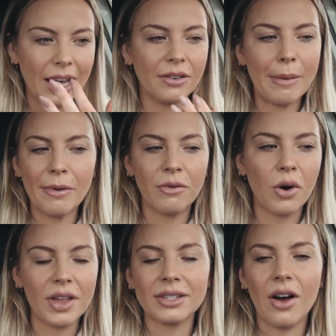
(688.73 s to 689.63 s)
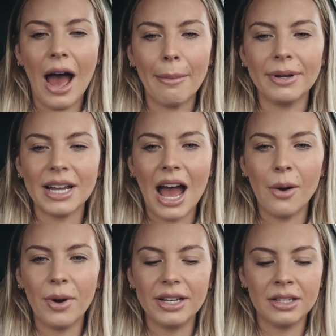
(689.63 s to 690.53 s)
Like right before this all happened,
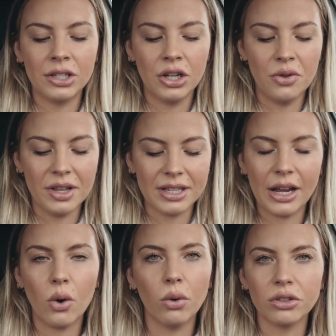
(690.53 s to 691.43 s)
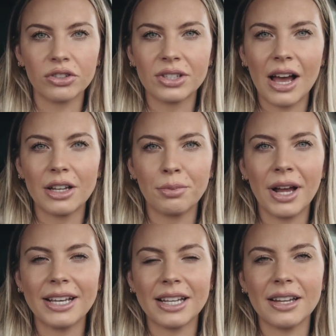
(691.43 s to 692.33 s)
I went to this like ultrasound
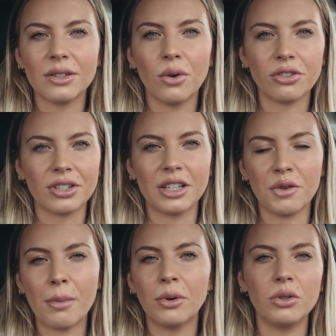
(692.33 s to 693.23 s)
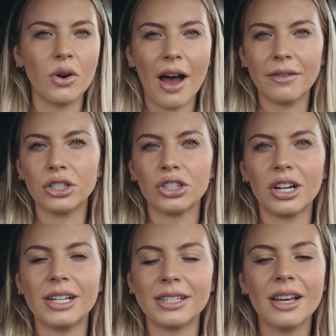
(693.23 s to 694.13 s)
place that does ultrasounds for people who don't have
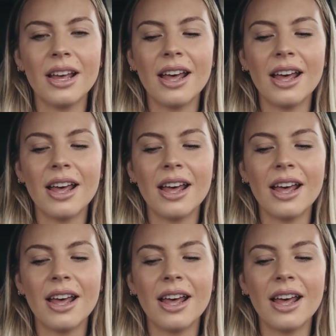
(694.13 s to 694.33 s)
insurance.